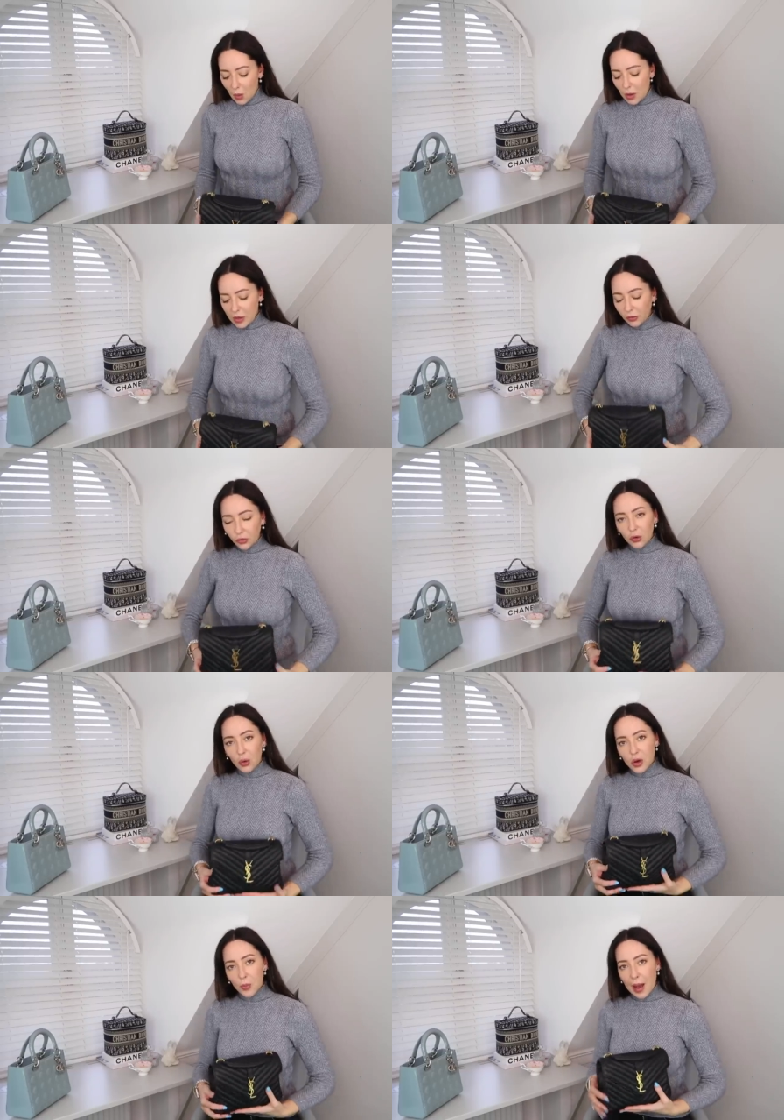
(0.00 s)
When you
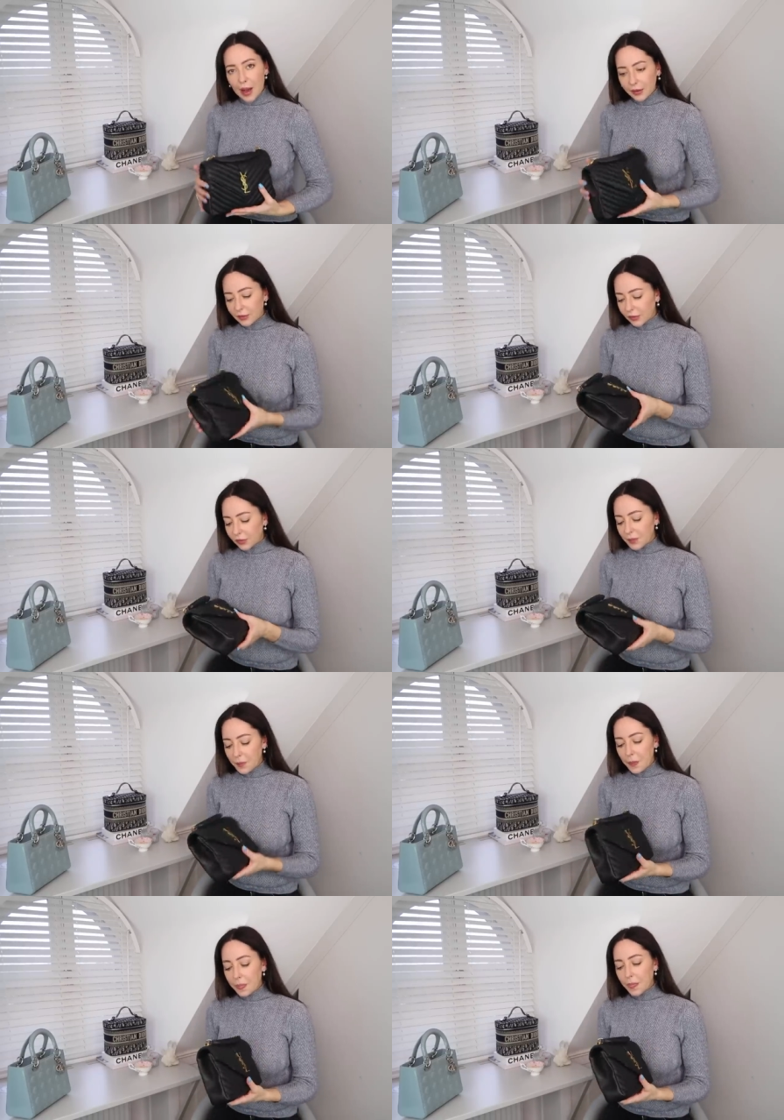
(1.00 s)
store your bags,
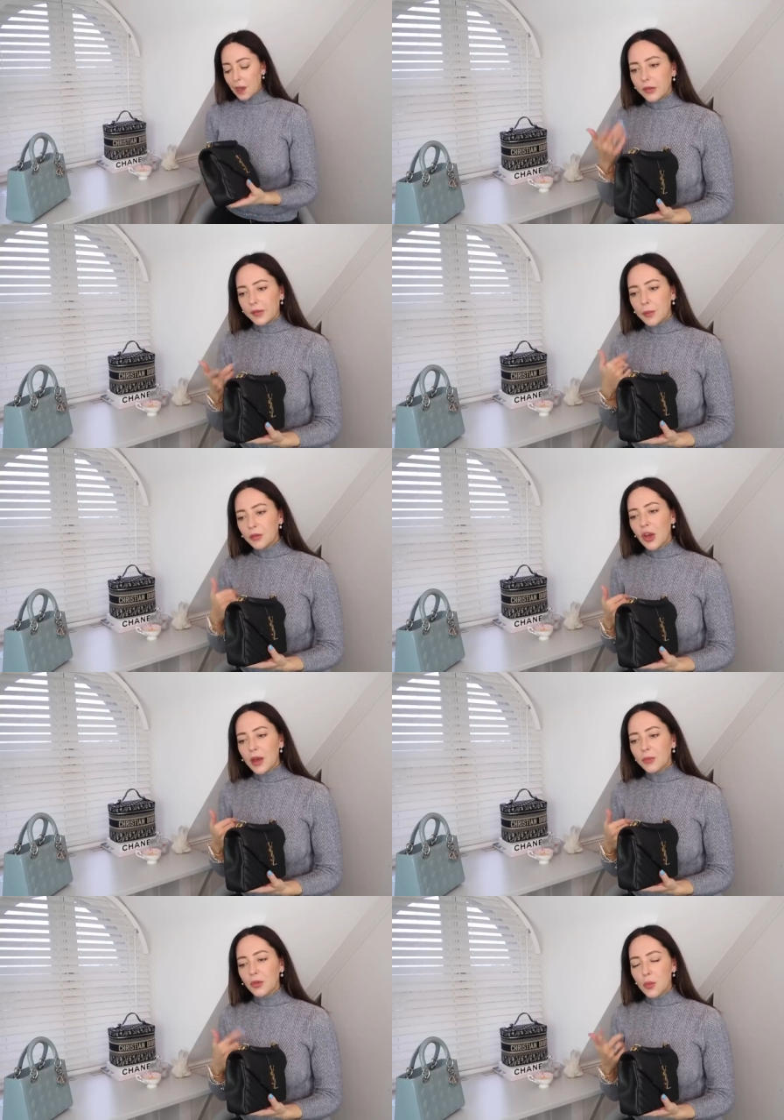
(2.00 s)

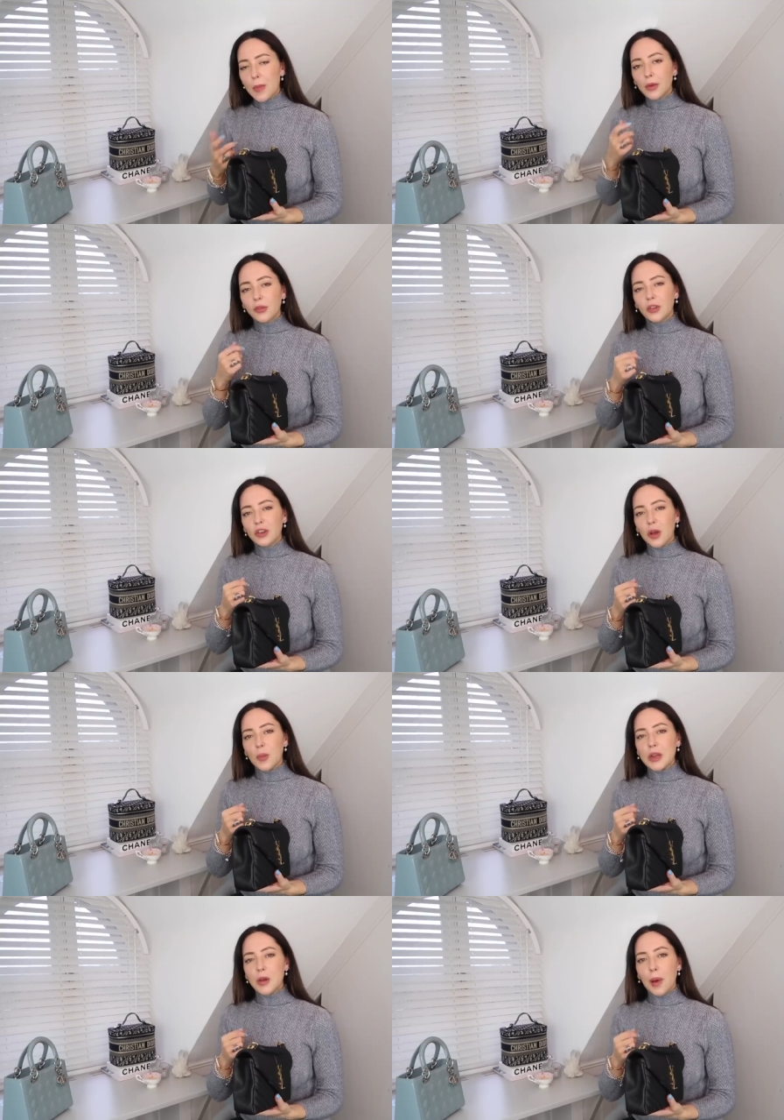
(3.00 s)
sometimes or most of the
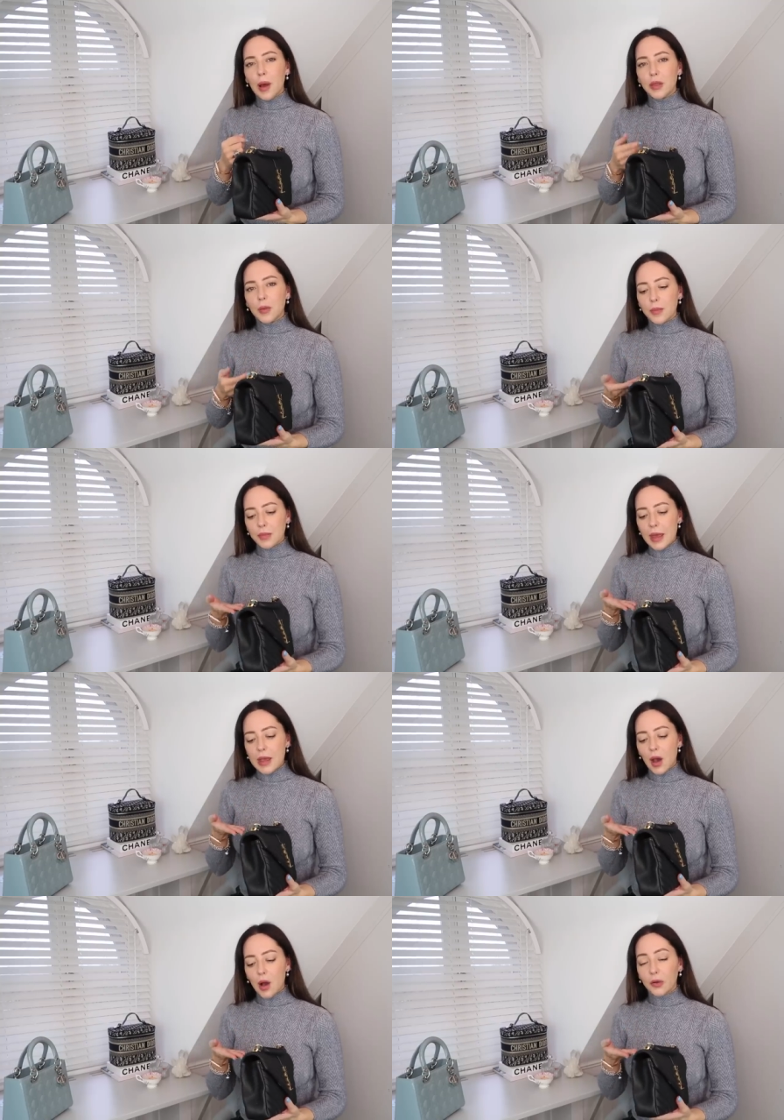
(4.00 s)
time when you buy them,
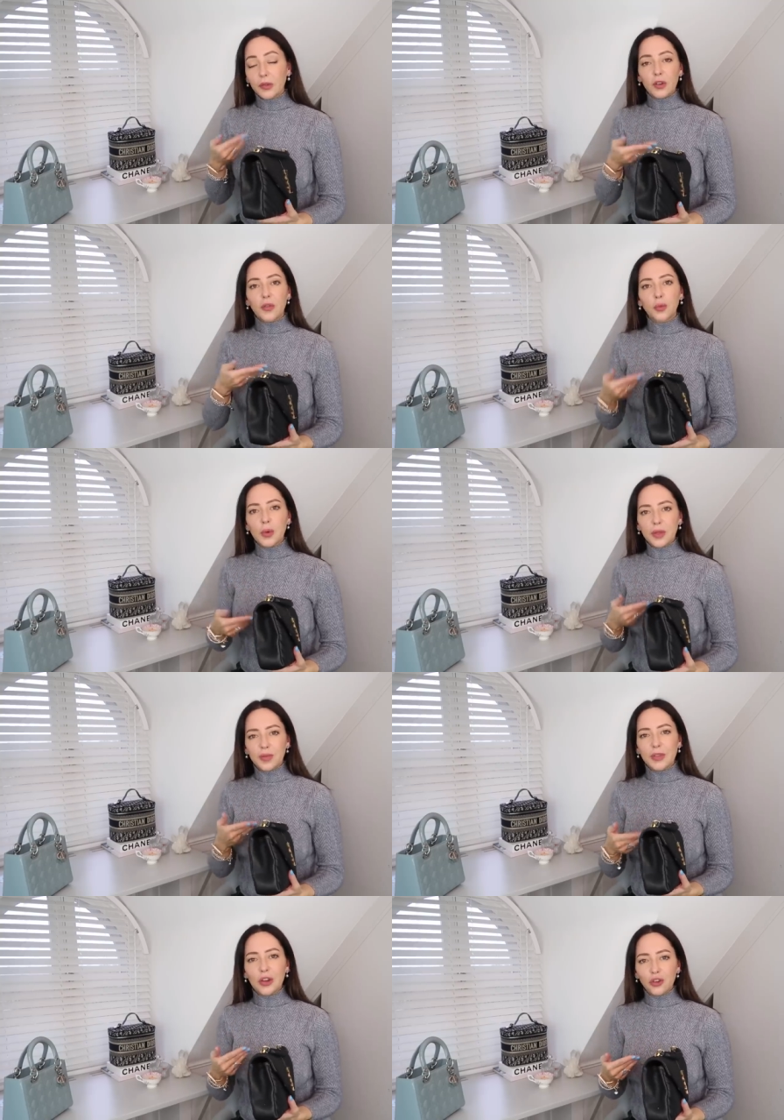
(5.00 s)
they are stuffed with
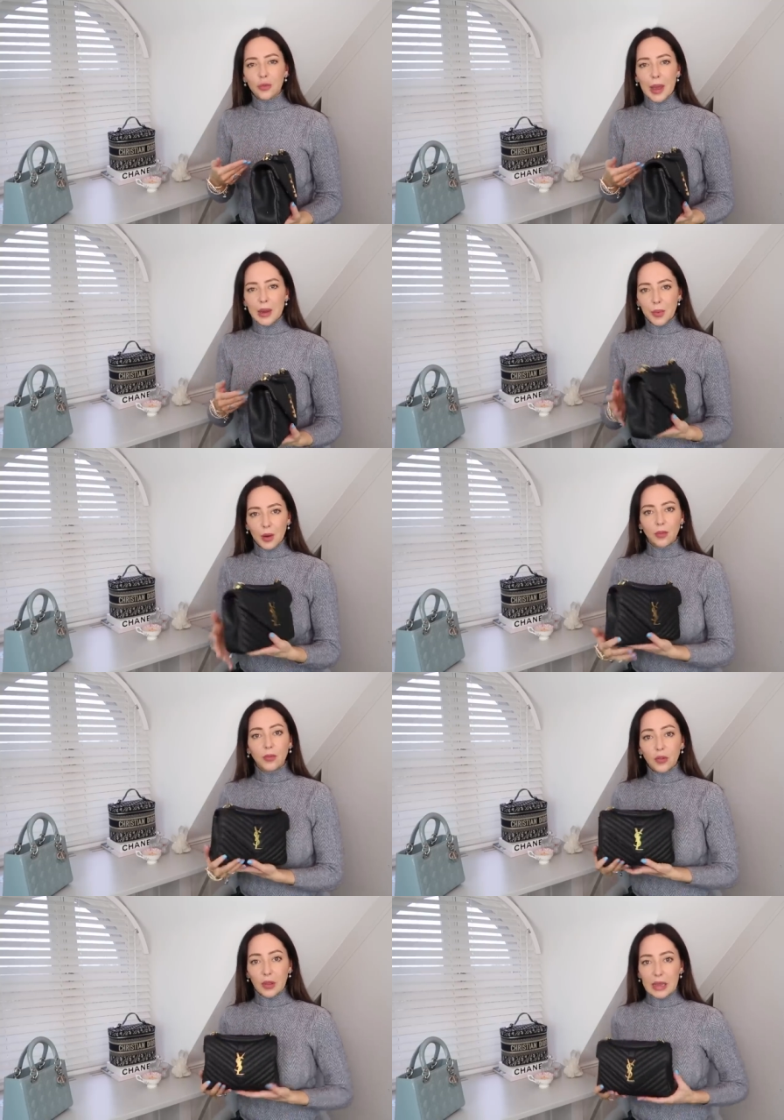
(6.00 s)
tissue paper
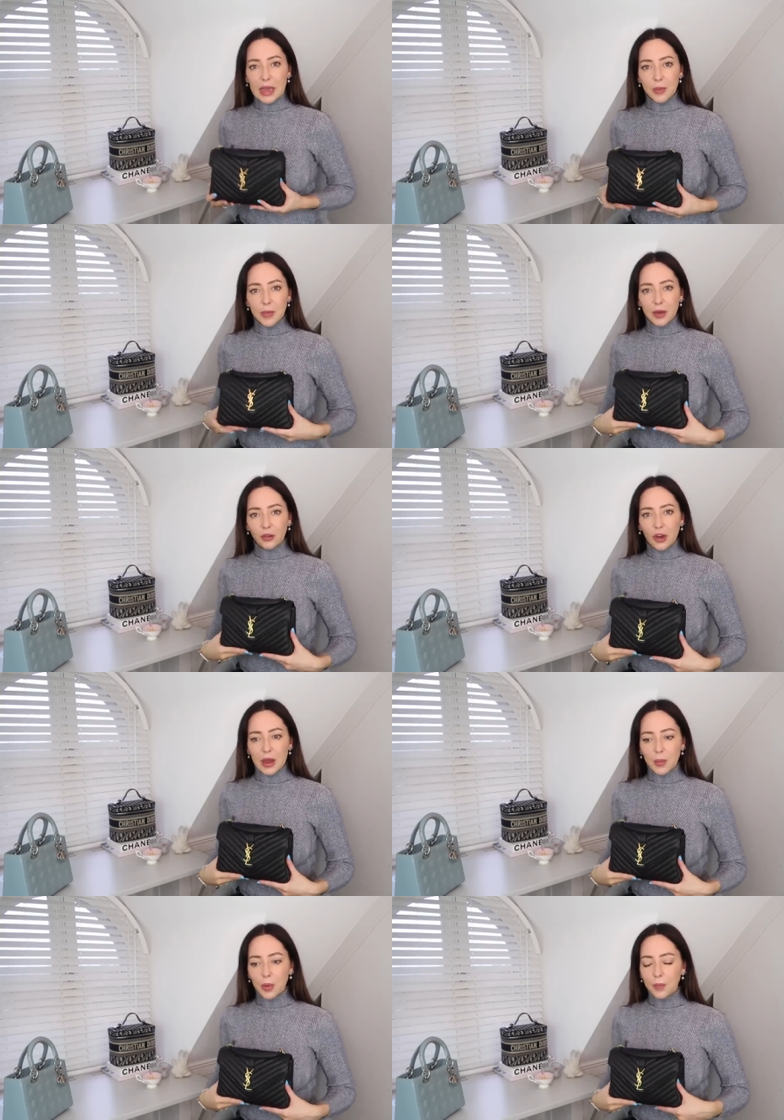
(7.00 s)
so they keep their
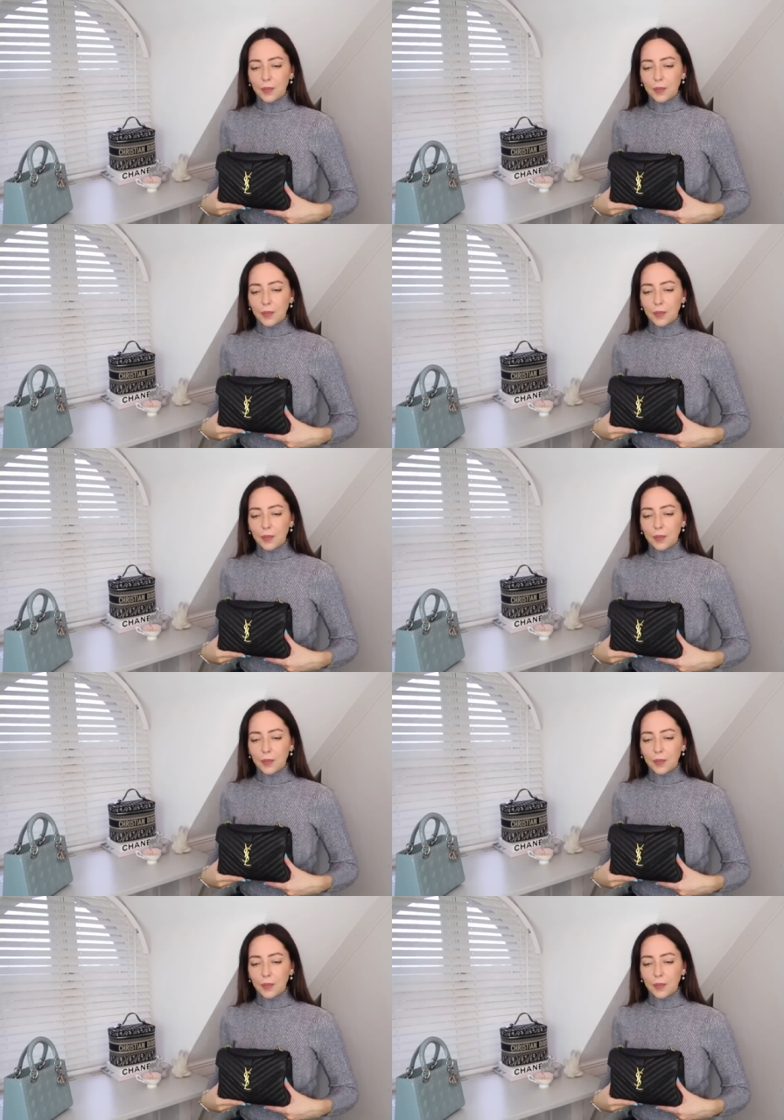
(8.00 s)
shape.